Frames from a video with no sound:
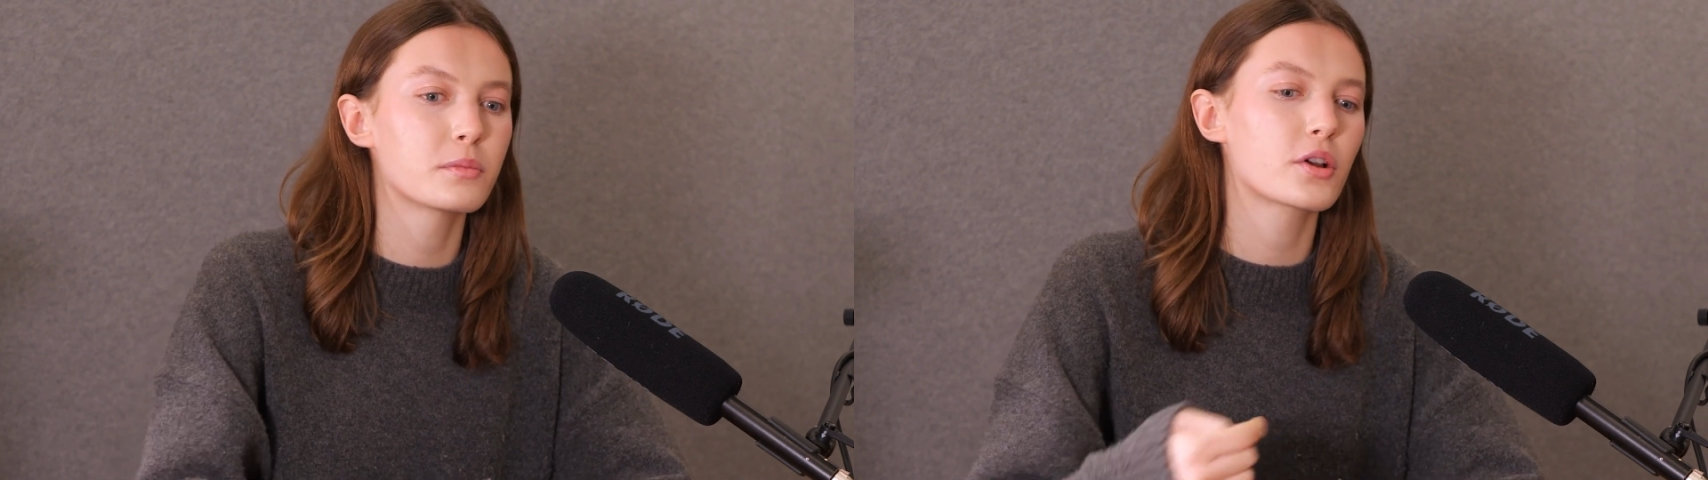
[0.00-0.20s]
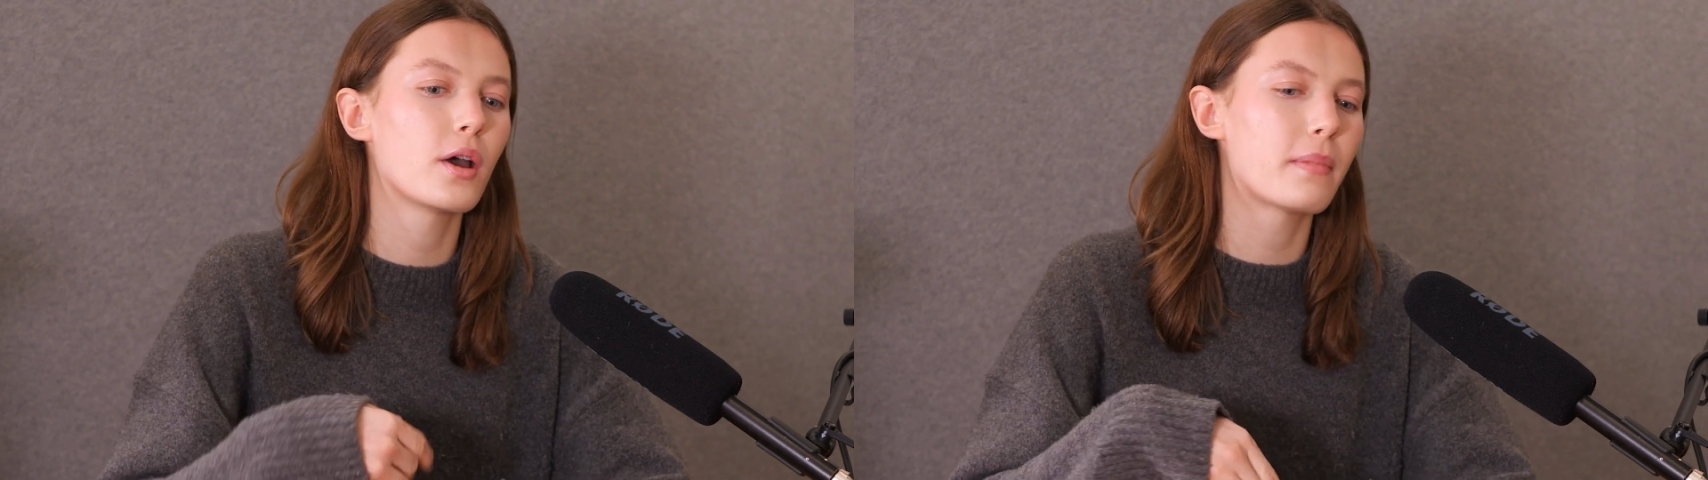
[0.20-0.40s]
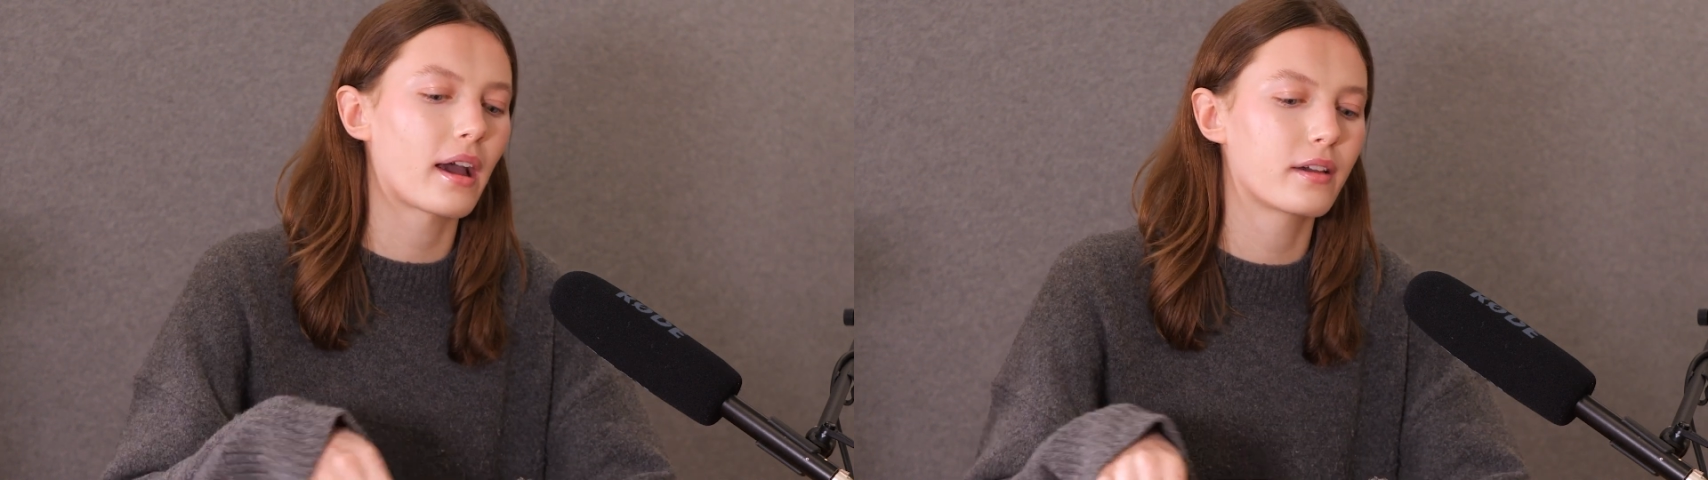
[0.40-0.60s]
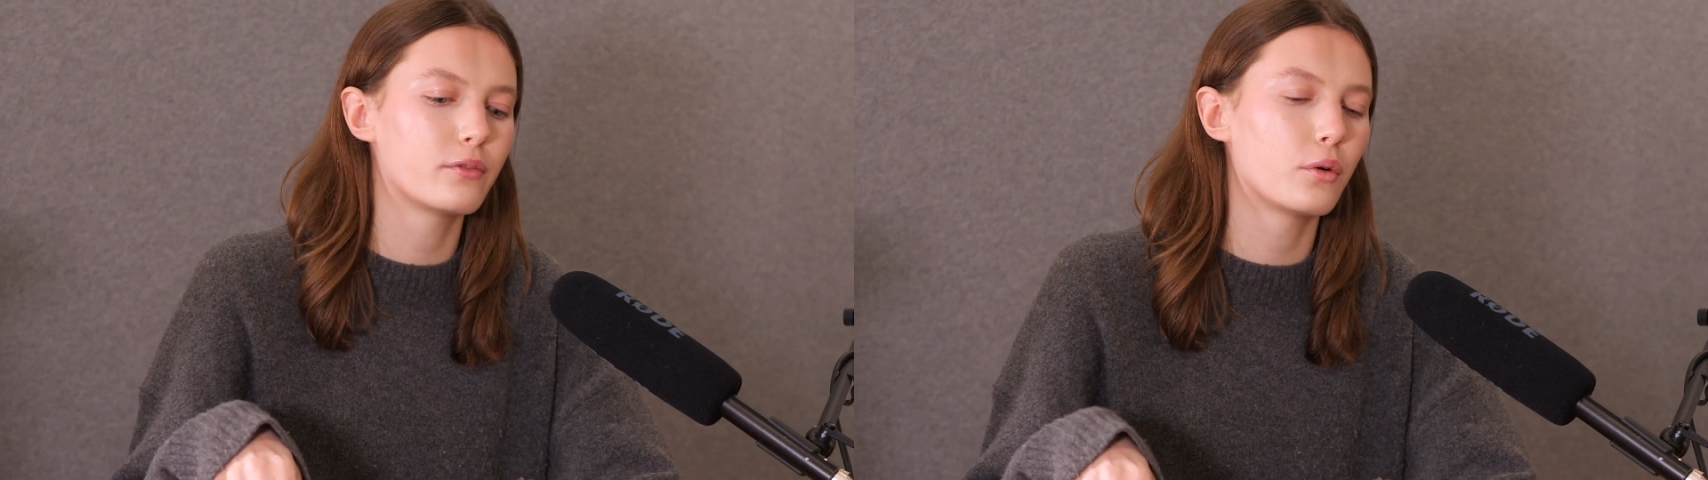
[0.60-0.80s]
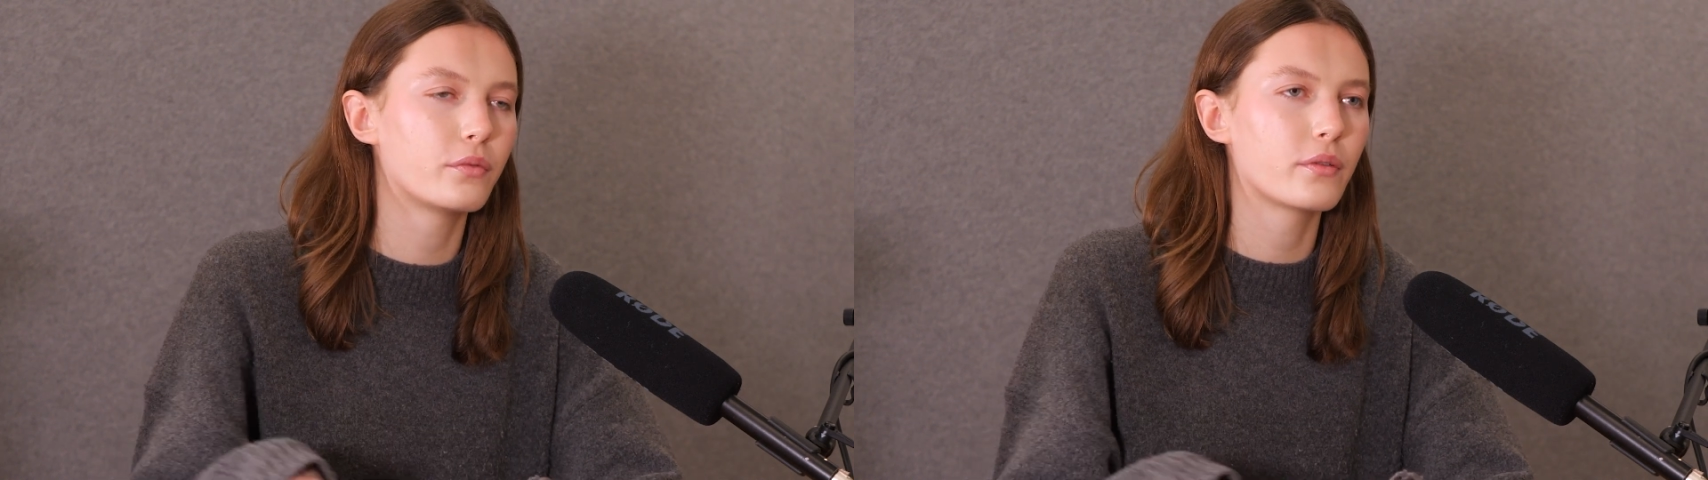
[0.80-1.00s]
was going back and
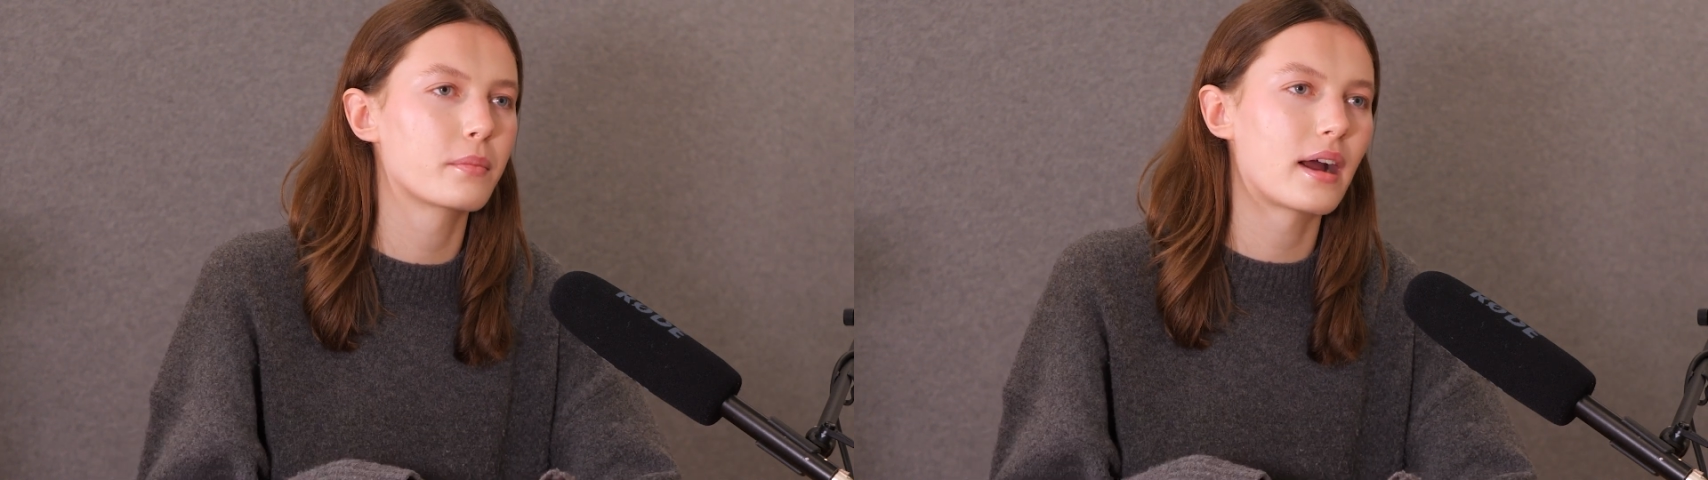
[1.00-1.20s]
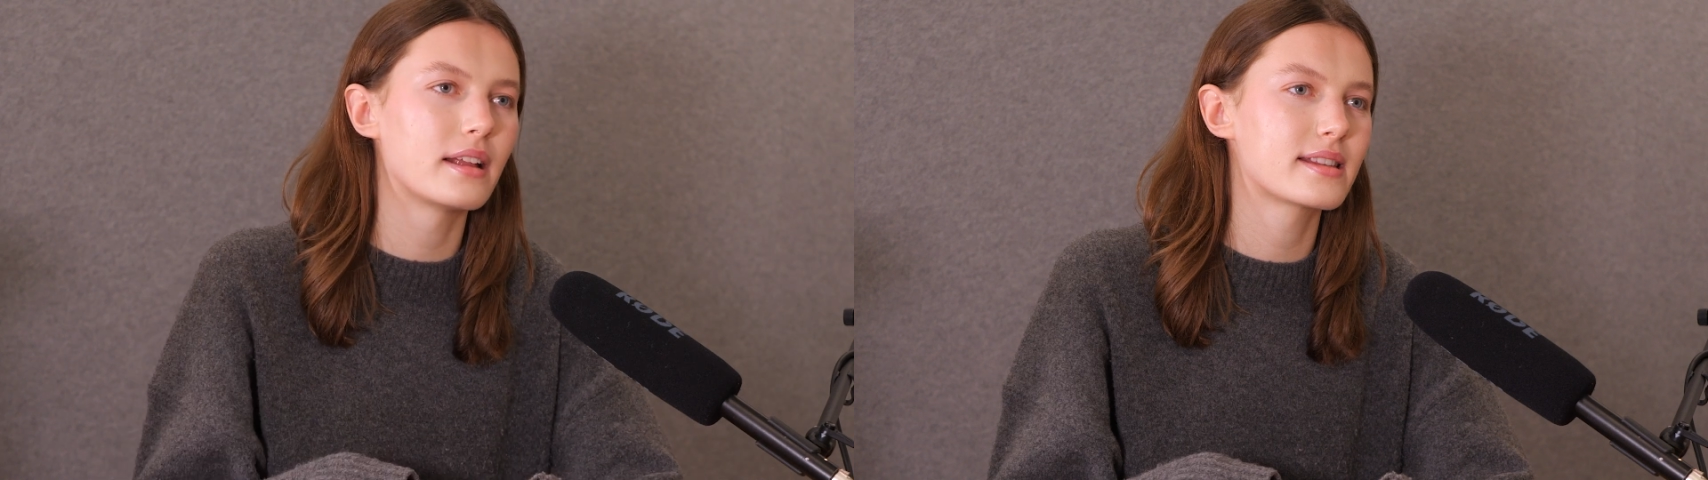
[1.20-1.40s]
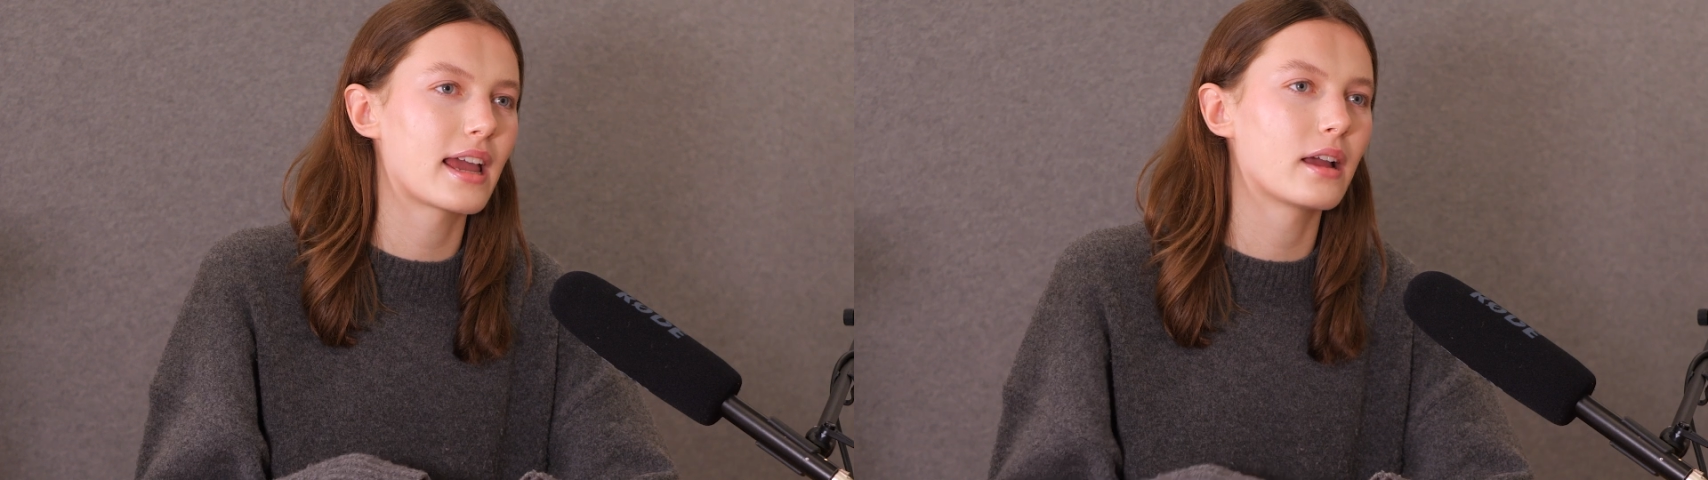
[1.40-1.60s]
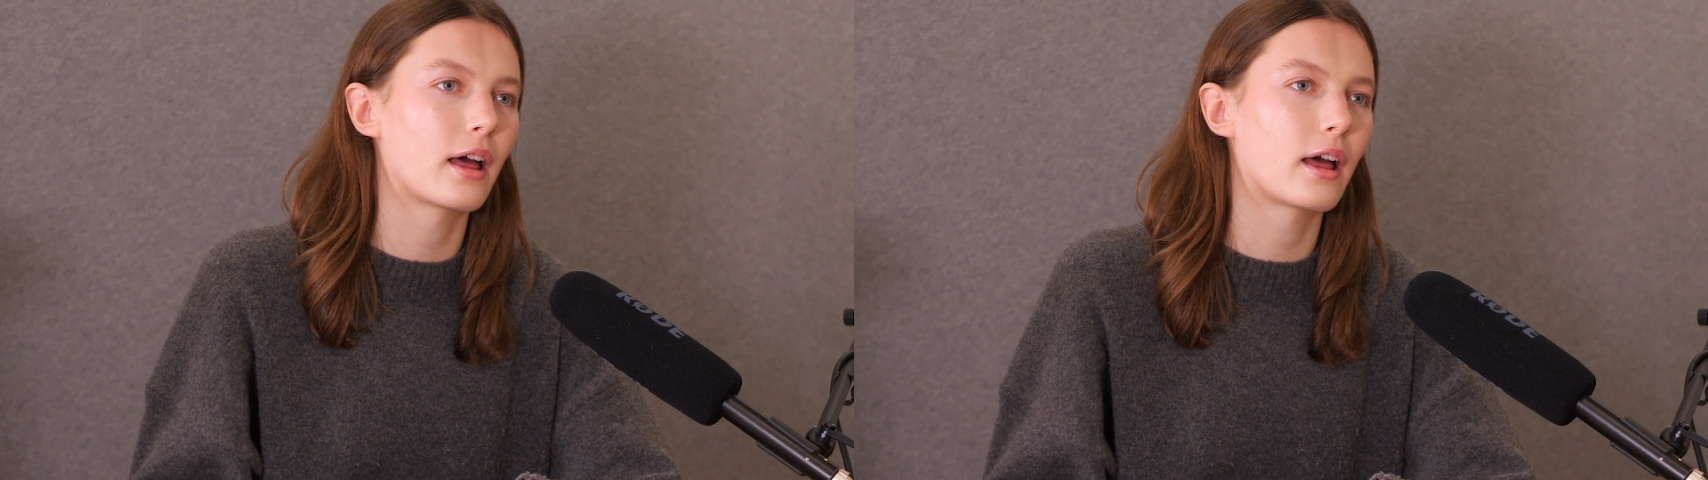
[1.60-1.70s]
forth with the brand saying